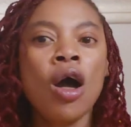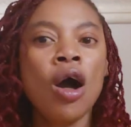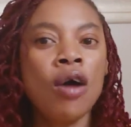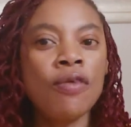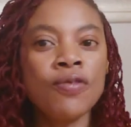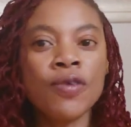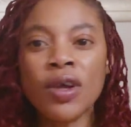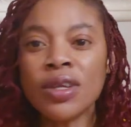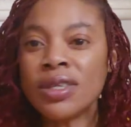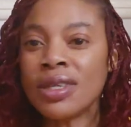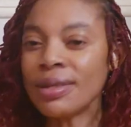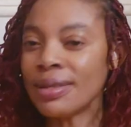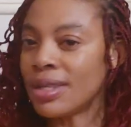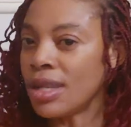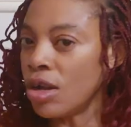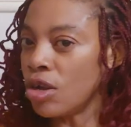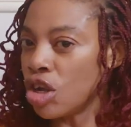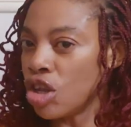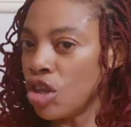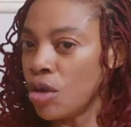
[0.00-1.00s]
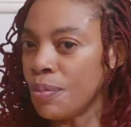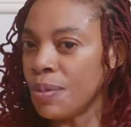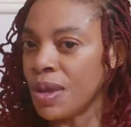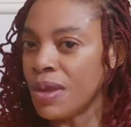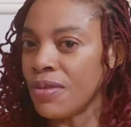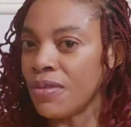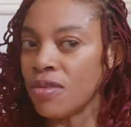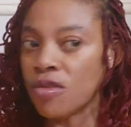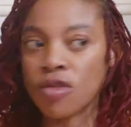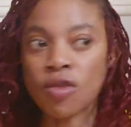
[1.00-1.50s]
Of course, it's not going to
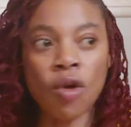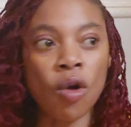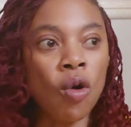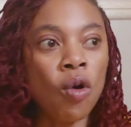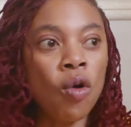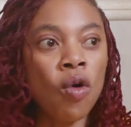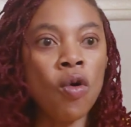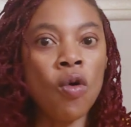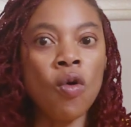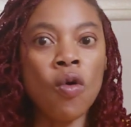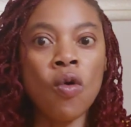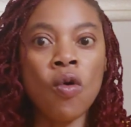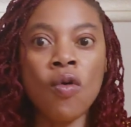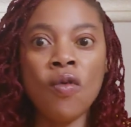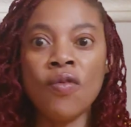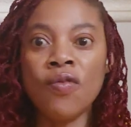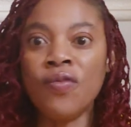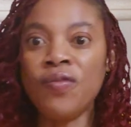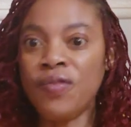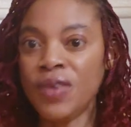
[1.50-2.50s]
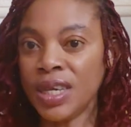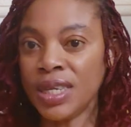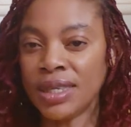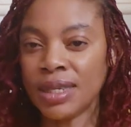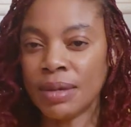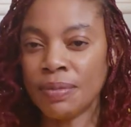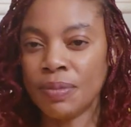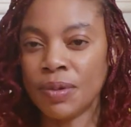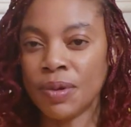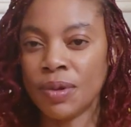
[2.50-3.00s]
be so
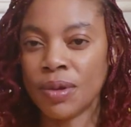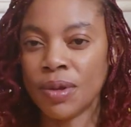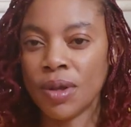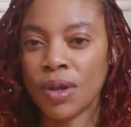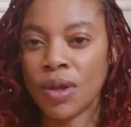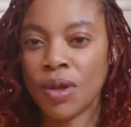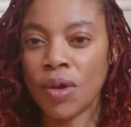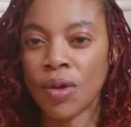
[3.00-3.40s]
visible,